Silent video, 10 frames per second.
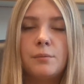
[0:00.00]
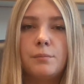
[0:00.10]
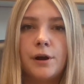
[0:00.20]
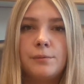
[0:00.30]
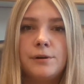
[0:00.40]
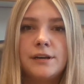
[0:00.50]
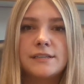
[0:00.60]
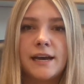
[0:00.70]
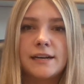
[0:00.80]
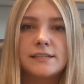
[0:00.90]
Barbara
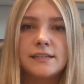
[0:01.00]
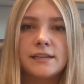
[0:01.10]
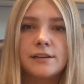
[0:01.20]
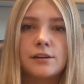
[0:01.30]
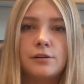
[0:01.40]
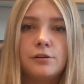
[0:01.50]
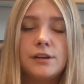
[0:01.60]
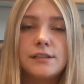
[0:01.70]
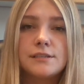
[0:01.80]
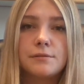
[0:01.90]
is acting in
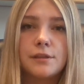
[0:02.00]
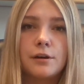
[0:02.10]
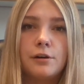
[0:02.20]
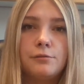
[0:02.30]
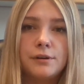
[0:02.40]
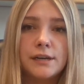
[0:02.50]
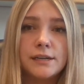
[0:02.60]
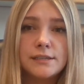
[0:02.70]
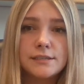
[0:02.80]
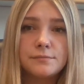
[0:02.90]
accordance with her own
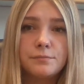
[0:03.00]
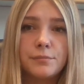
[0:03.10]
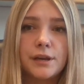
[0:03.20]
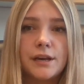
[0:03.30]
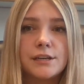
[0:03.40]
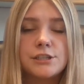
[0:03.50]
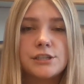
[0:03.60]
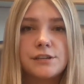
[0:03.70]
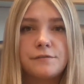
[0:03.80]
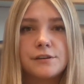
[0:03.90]
needs because
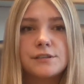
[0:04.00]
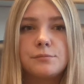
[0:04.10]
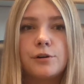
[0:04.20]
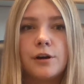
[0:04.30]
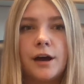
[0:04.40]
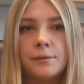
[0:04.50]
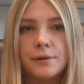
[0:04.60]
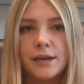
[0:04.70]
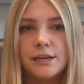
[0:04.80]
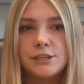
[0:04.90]
she feels a moral
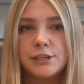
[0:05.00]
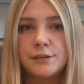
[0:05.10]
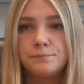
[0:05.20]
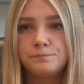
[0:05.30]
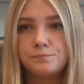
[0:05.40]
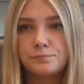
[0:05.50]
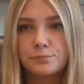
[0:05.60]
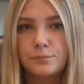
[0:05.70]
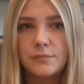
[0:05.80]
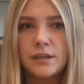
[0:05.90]
obligation
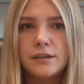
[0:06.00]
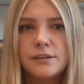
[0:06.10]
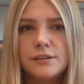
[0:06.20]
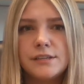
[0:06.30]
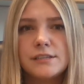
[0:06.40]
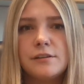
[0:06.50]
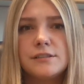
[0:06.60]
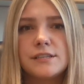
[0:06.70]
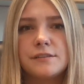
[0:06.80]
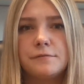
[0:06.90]
to
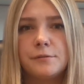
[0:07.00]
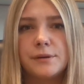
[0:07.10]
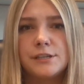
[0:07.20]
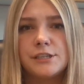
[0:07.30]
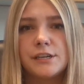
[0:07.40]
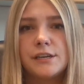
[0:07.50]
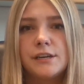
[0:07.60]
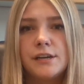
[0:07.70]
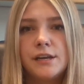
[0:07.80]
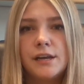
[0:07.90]
disclose this information.
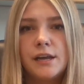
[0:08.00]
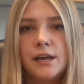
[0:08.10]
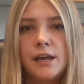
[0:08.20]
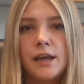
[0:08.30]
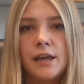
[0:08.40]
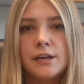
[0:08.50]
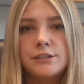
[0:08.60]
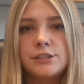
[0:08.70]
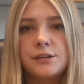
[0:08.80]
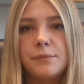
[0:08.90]

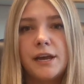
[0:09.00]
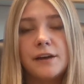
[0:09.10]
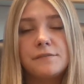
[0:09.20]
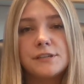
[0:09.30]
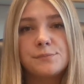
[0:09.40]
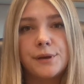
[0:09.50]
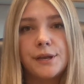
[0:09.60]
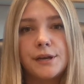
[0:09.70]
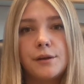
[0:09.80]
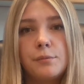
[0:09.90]
She may have to
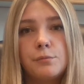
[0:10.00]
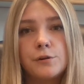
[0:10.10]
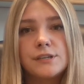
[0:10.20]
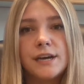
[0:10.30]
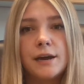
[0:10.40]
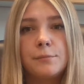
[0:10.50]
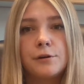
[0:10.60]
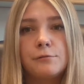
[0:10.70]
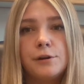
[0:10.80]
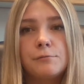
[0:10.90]
spend more time
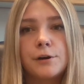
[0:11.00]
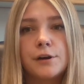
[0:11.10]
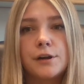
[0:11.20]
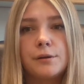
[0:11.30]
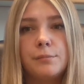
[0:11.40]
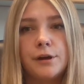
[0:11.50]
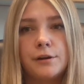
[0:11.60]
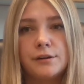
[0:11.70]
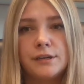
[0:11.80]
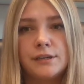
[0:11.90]
on rework, but
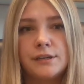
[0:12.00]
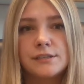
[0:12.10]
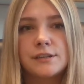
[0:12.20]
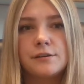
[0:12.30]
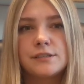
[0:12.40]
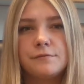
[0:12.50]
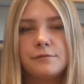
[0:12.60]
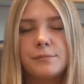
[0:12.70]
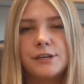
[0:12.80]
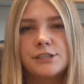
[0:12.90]
her need to disclose
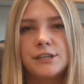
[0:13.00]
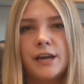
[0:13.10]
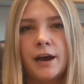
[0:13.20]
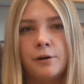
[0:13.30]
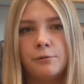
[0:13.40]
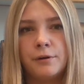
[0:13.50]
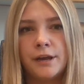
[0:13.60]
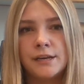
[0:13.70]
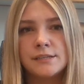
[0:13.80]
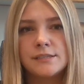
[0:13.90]
information
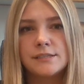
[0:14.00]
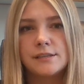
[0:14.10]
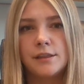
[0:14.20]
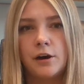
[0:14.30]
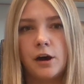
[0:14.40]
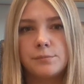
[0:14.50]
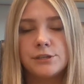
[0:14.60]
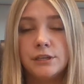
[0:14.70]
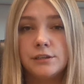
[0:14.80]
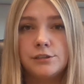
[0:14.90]
outweighs the
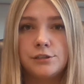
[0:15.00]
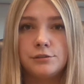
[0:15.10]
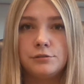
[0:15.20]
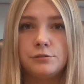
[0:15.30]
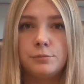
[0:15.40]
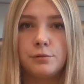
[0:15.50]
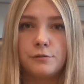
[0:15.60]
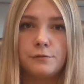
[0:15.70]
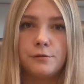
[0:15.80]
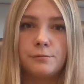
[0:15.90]
option to
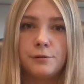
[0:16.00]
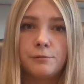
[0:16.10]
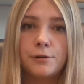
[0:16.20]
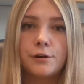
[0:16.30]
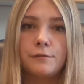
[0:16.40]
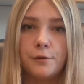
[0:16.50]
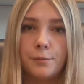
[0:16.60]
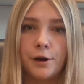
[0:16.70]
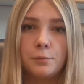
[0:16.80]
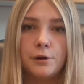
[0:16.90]
perform rework for
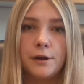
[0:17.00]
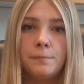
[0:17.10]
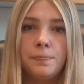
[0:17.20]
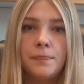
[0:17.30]
Barbara.